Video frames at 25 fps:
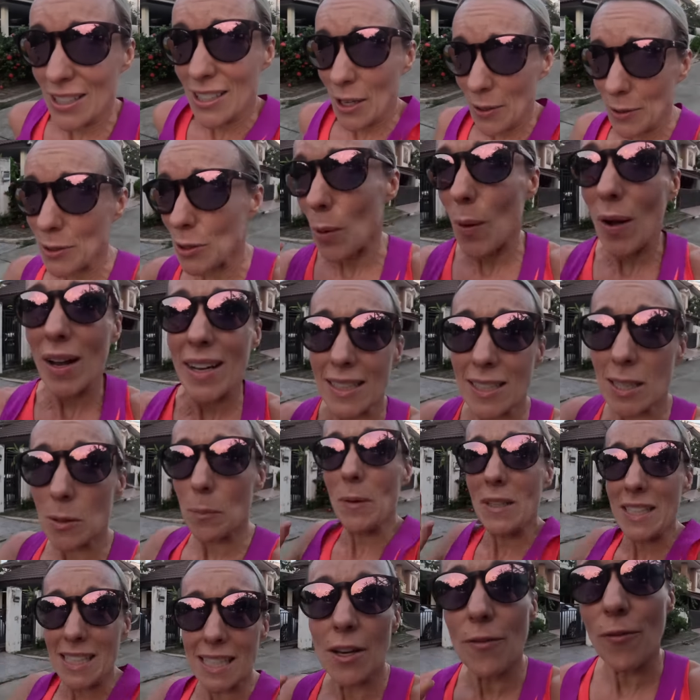So it's quite a
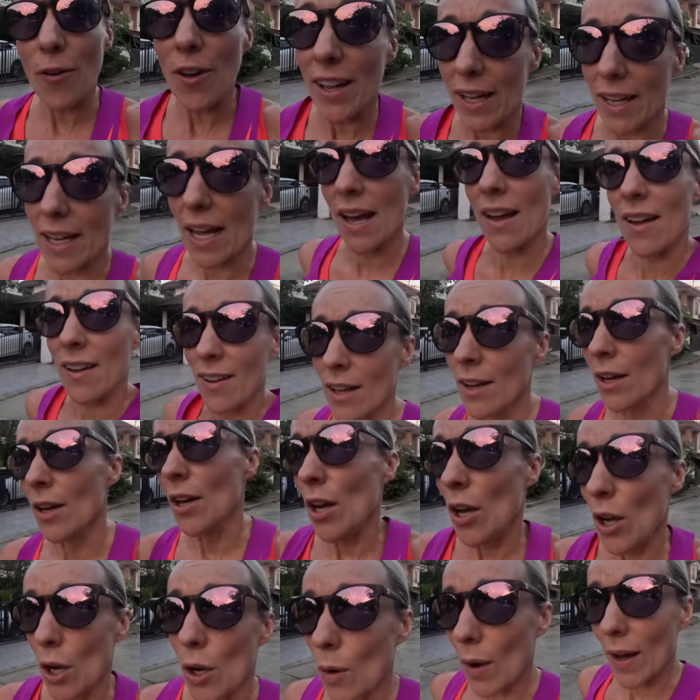specific,
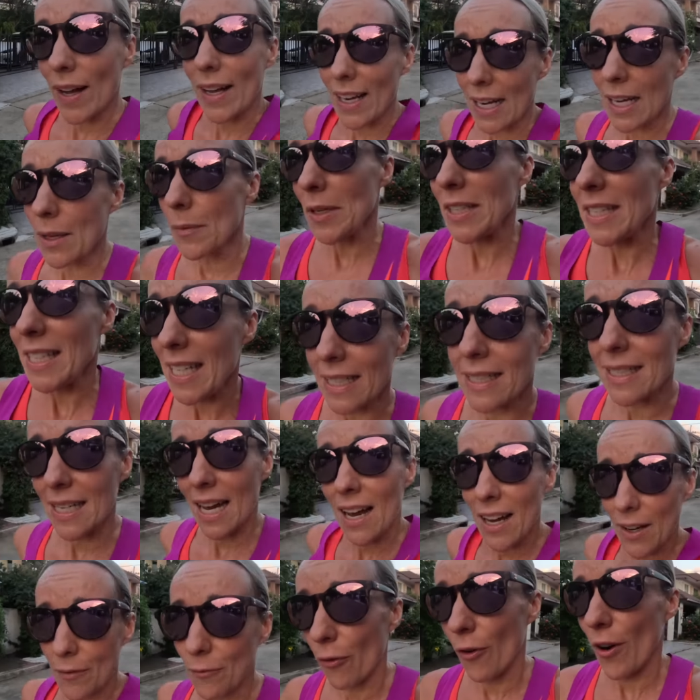quite a limited
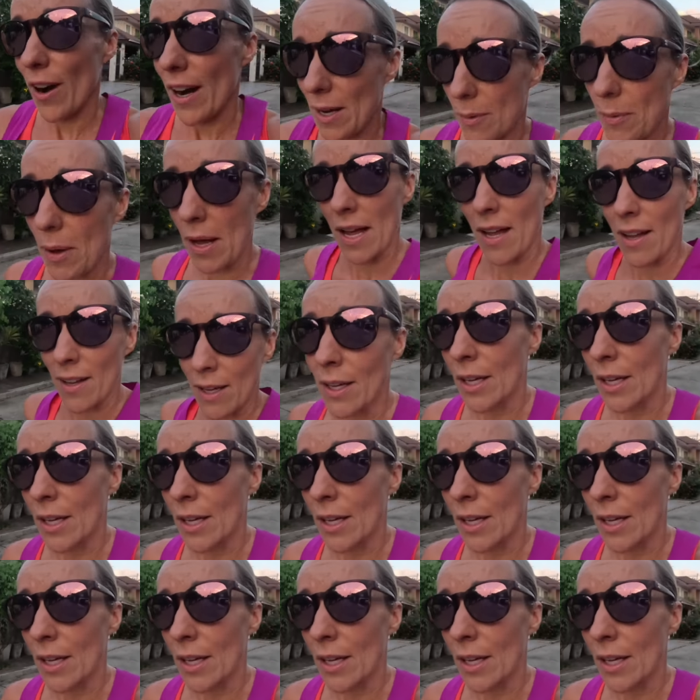time frame